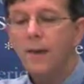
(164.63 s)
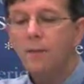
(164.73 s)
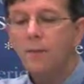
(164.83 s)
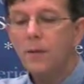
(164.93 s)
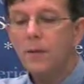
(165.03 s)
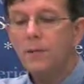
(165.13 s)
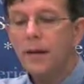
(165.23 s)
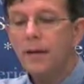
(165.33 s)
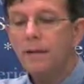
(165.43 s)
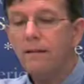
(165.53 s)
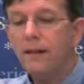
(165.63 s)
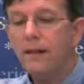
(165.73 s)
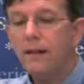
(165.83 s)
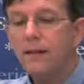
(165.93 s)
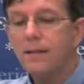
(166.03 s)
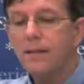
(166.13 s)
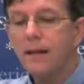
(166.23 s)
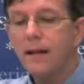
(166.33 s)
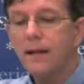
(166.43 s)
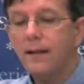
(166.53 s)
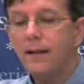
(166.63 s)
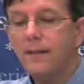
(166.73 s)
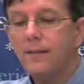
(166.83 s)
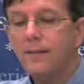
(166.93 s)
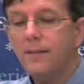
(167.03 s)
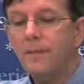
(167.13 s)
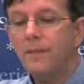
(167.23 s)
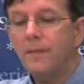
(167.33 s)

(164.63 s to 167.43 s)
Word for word: And what we speculate is that um,